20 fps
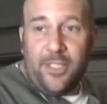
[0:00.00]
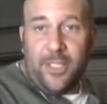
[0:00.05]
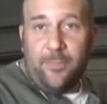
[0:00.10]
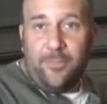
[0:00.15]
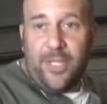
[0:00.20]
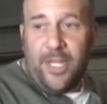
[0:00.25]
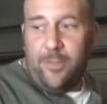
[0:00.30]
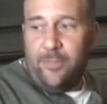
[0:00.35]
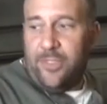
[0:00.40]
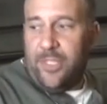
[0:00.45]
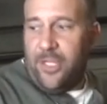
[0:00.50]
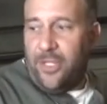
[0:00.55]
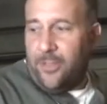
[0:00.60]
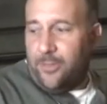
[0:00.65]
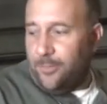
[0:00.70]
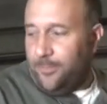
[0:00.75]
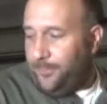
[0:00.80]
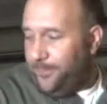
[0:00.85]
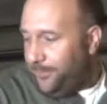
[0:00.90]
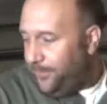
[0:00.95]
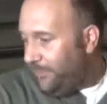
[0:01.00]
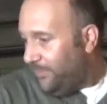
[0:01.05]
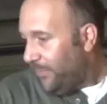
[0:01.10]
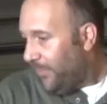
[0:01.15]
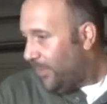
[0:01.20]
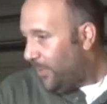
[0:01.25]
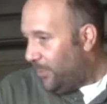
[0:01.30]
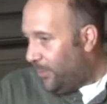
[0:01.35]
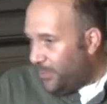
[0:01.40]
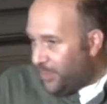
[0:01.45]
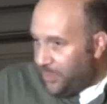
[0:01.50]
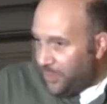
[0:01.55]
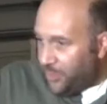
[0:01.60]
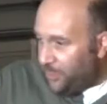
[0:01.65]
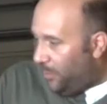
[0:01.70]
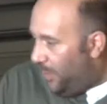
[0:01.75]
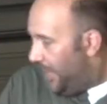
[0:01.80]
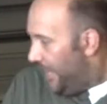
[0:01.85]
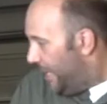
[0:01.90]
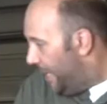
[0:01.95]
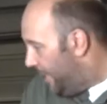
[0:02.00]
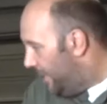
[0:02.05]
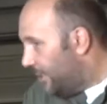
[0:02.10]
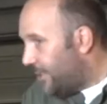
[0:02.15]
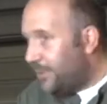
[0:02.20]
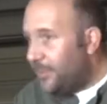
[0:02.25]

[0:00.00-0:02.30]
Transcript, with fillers: sometimes they don't, which is why,